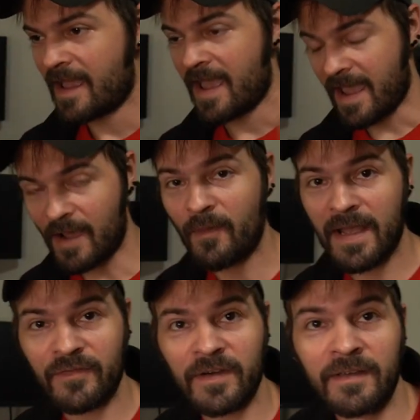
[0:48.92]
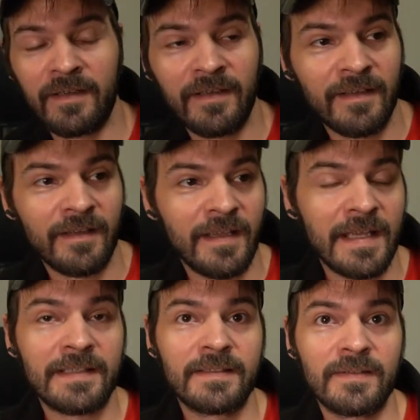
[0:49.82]
However,
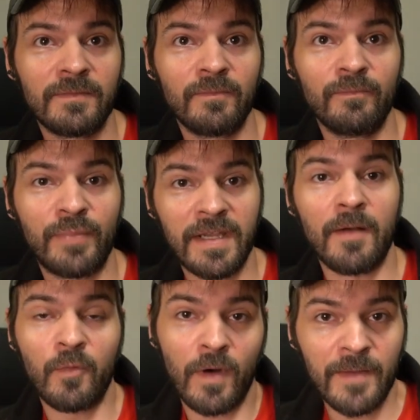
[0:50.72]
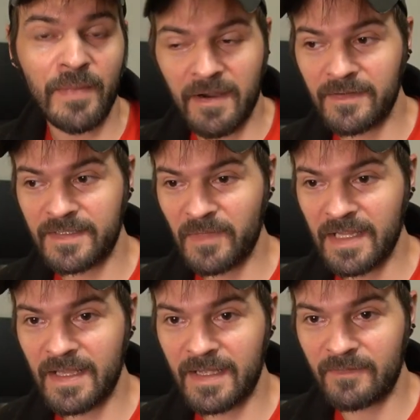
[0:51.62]
it's become quite apparent to me
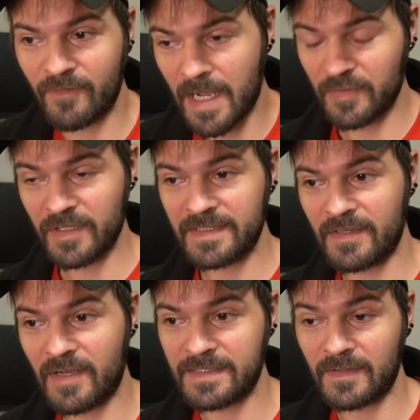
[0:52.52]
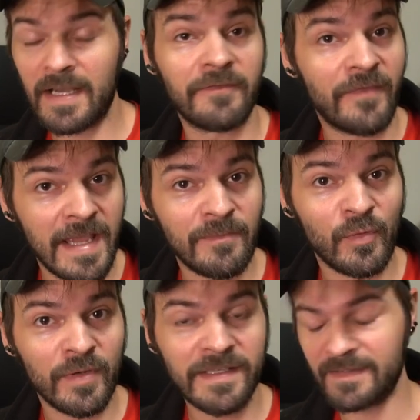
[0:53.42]
that Robinhood still has a lot of
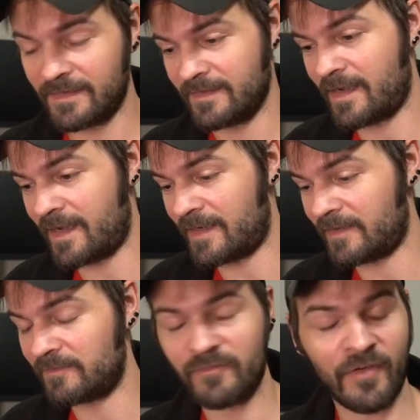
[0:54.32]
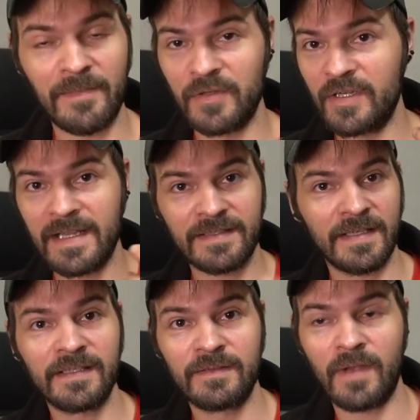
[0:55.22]
fanboys. Um, Robinhood has
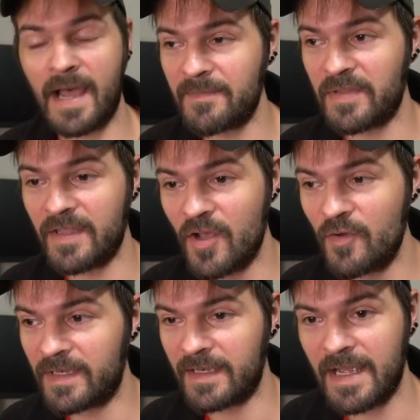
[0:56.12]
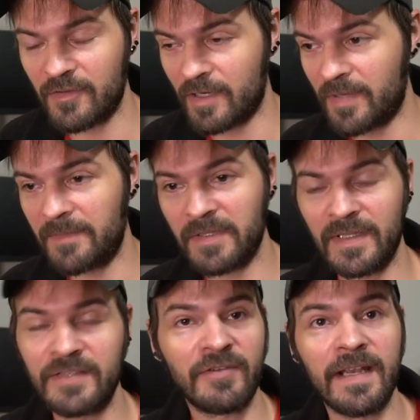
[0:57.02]
since IPO'd and now they're a
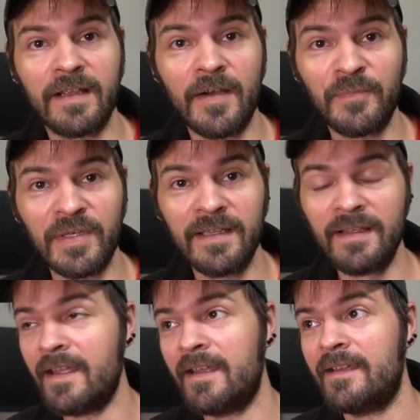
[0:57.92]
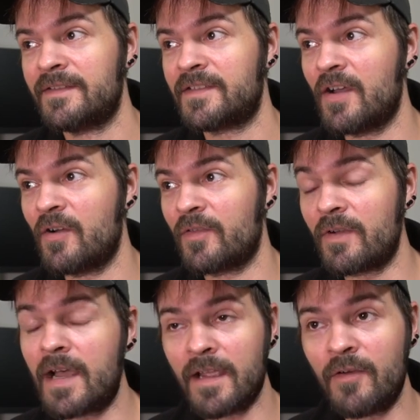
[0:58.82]
publicly traded company. So they're
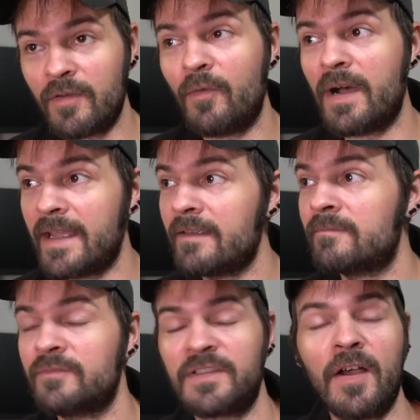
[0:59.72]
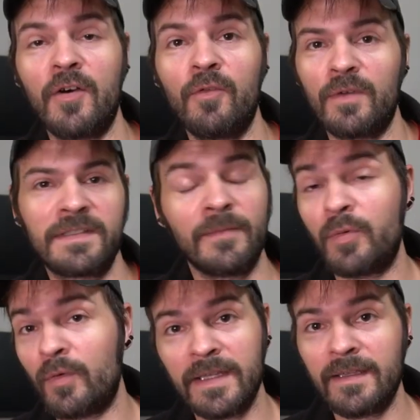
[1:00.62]
not going away. So what's the
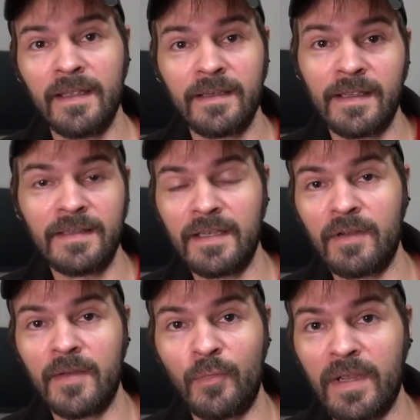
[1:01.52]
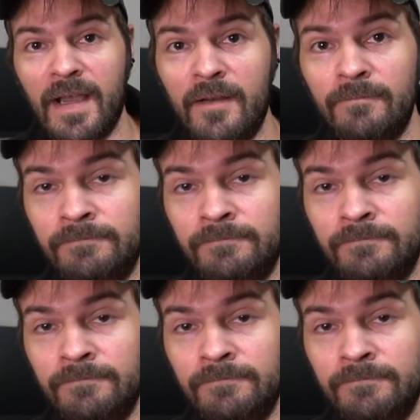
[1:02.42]
point in continuing to boycott them?